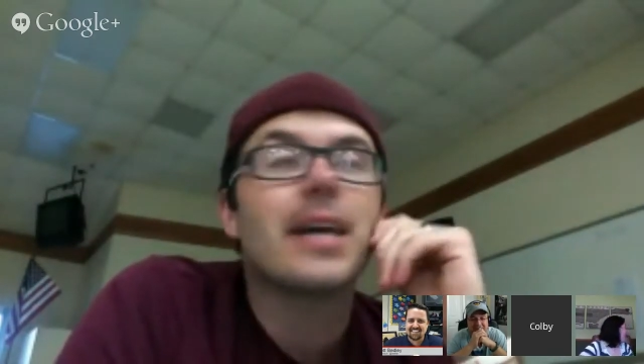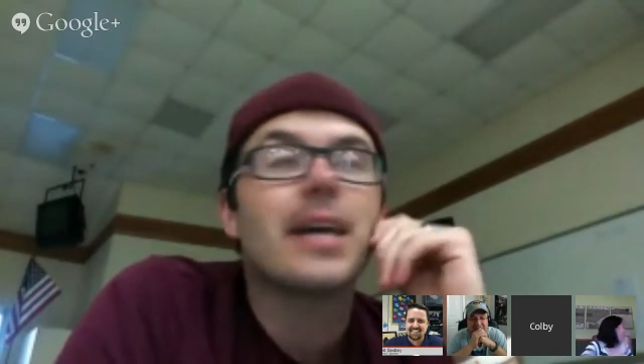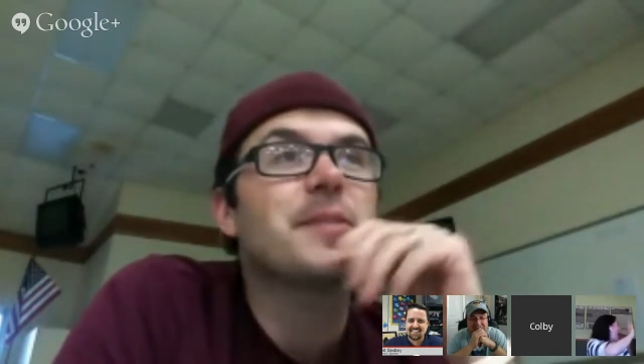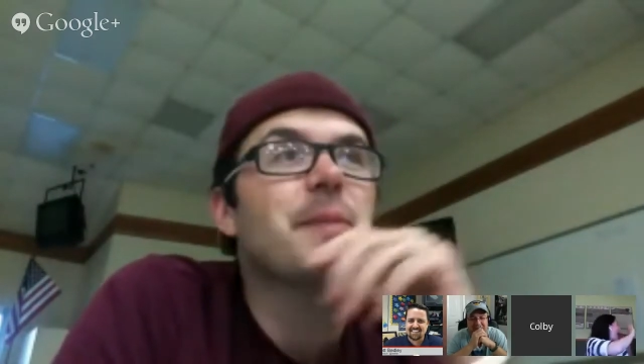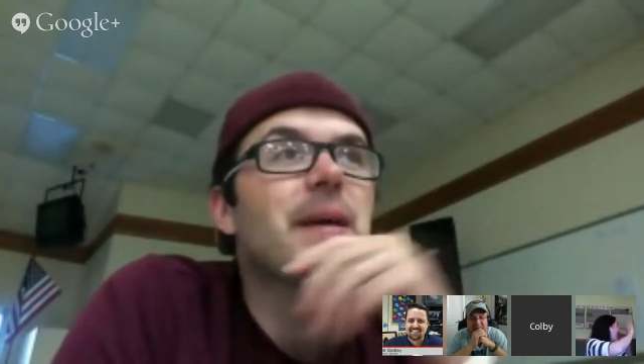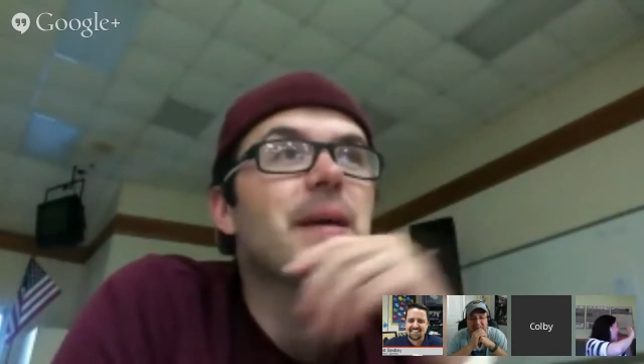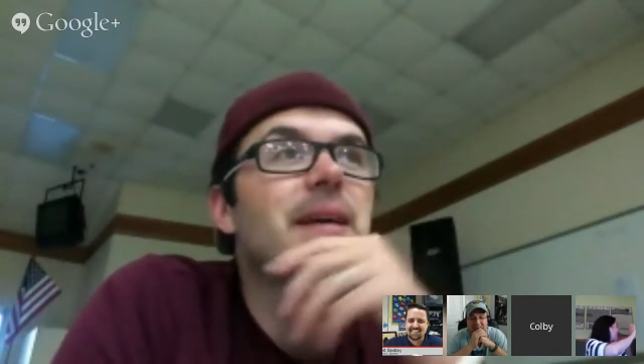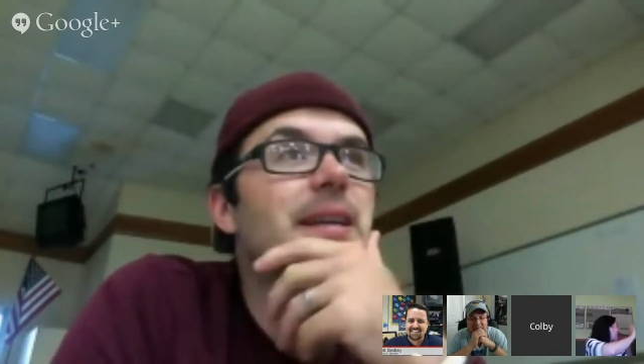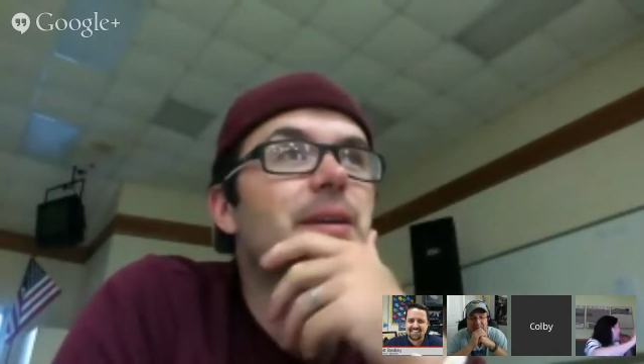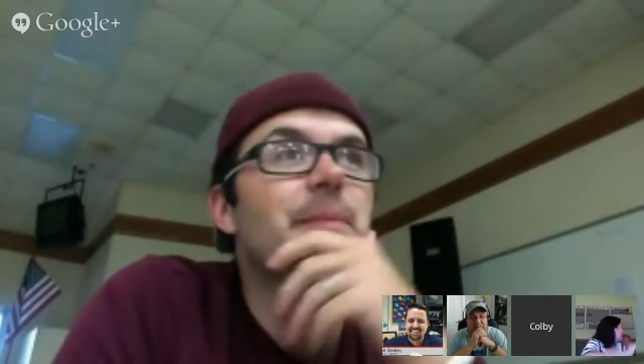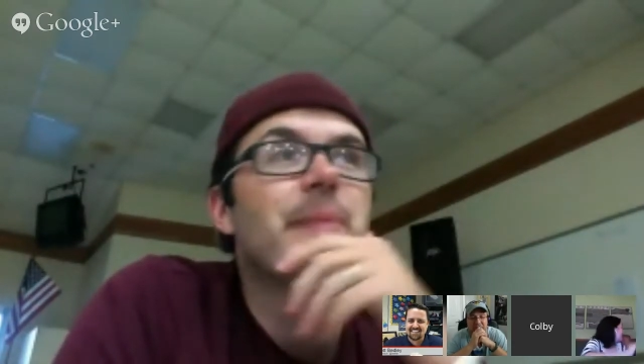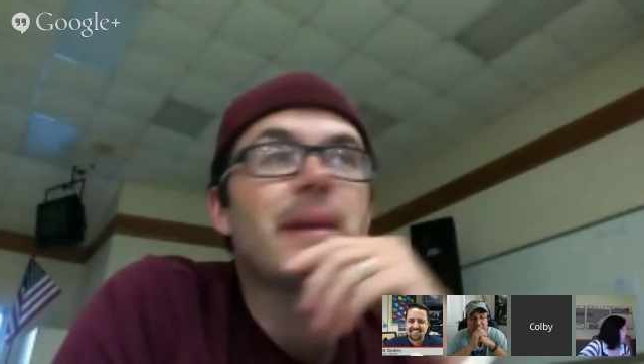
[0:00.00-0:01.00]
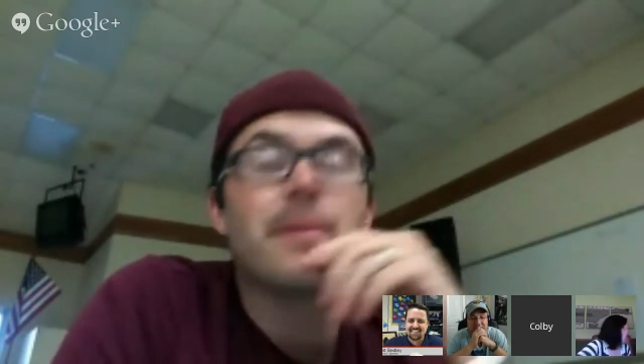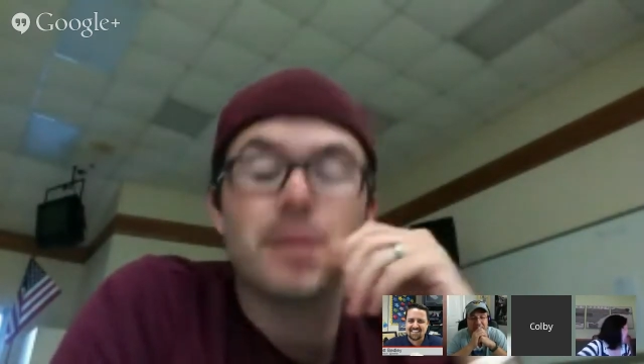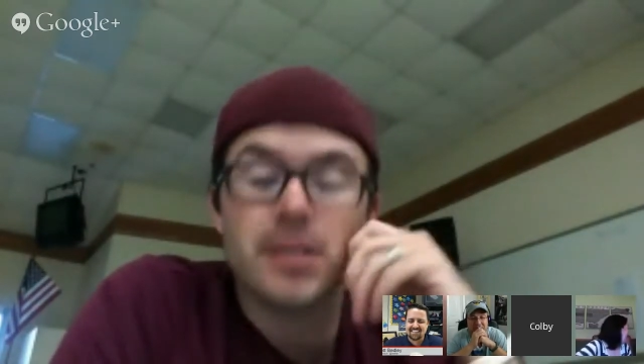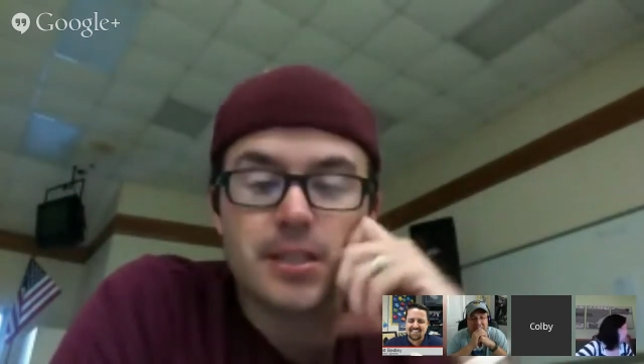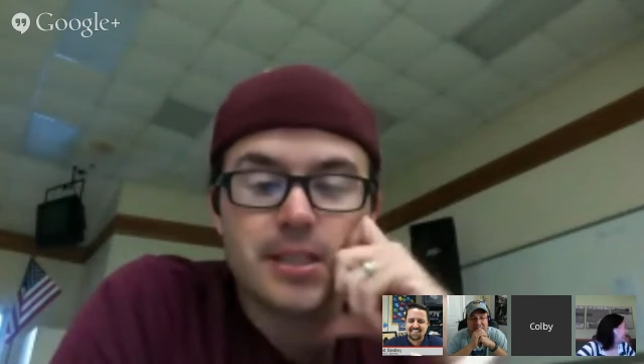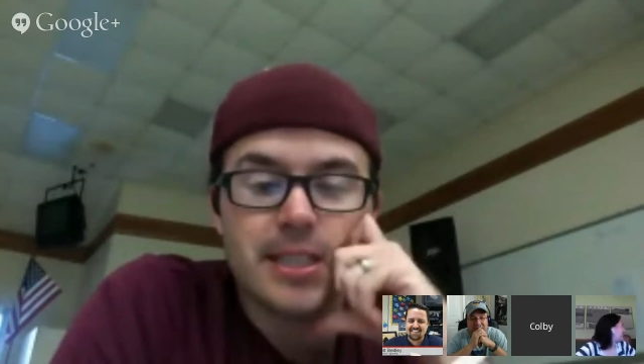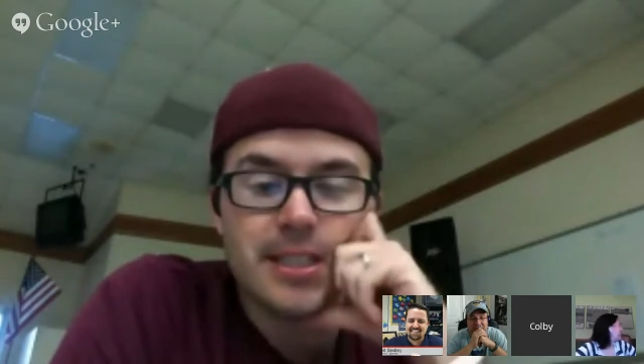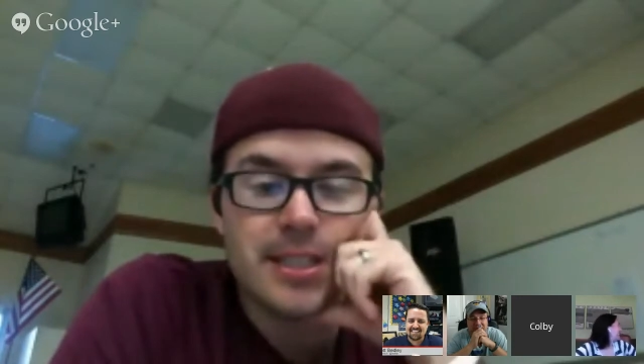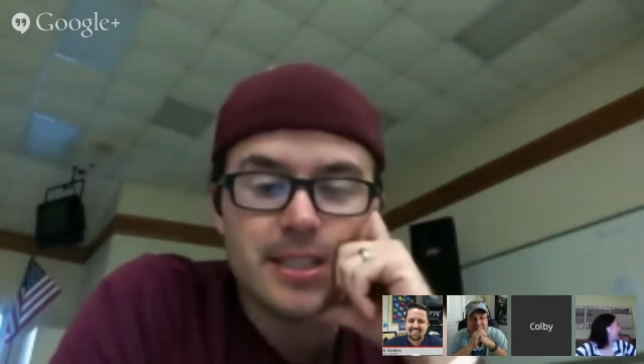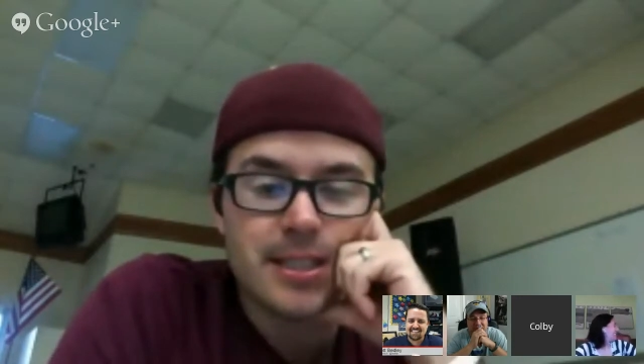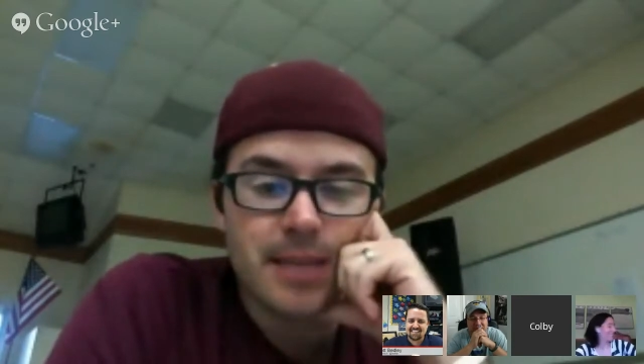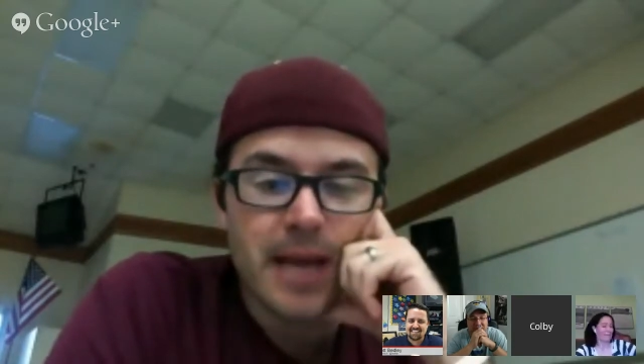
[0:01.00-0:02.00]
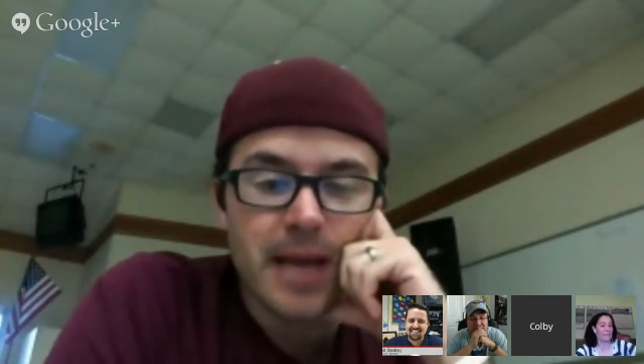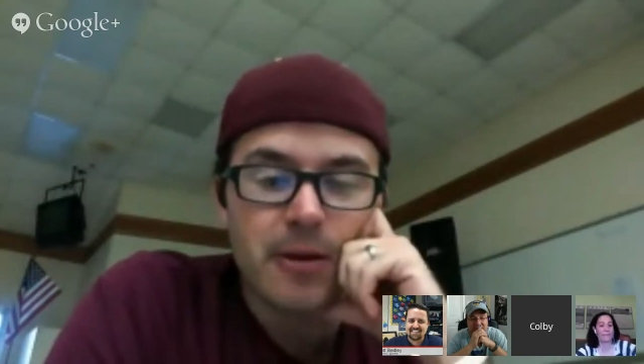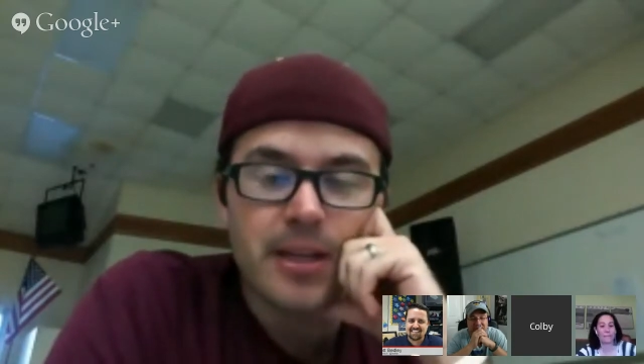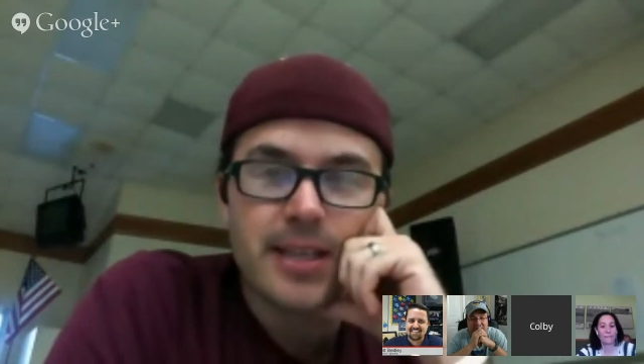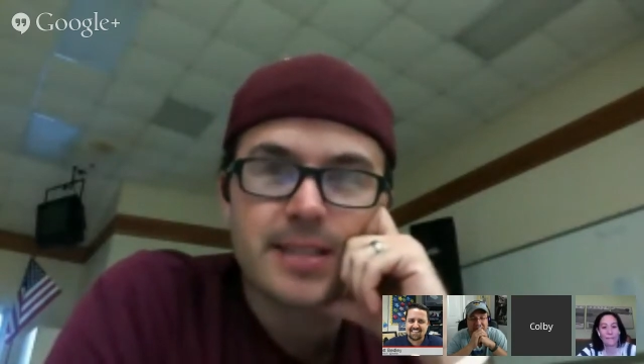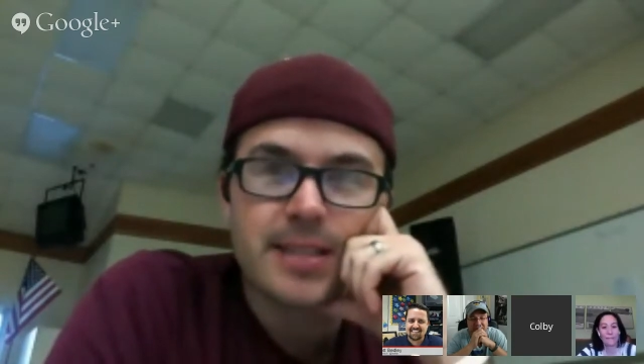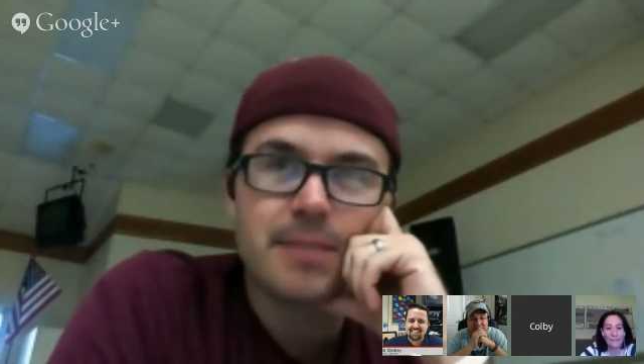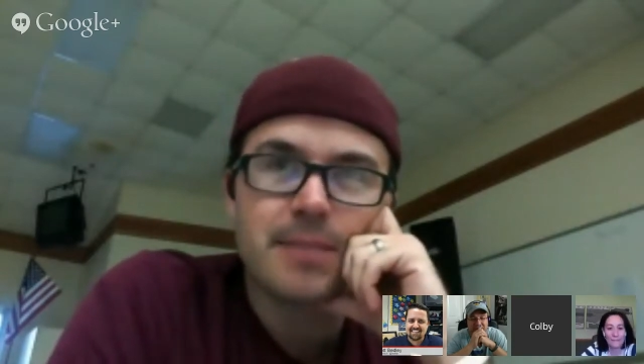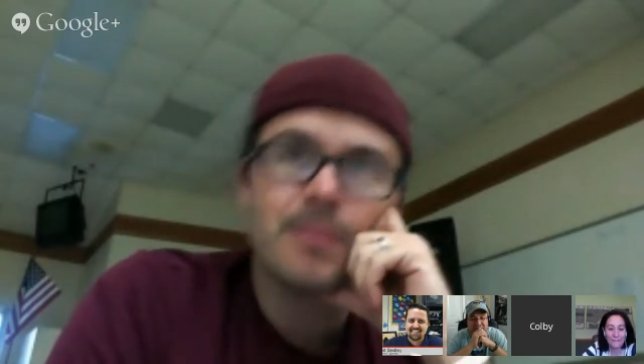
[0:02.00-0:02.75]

He spent, and be able to teach in the same county as him